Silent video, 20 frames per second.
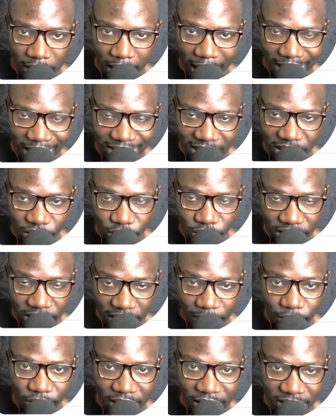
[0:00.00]
I think
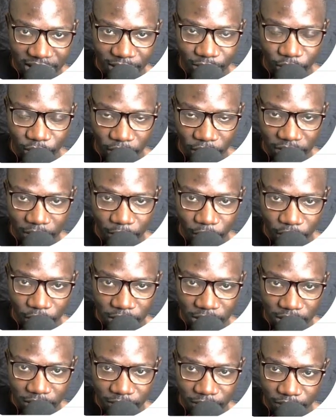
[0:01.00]
Contabo doesn't block the
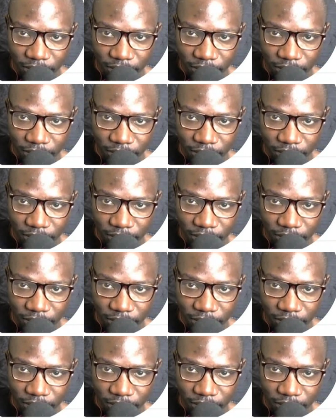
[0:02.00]
port.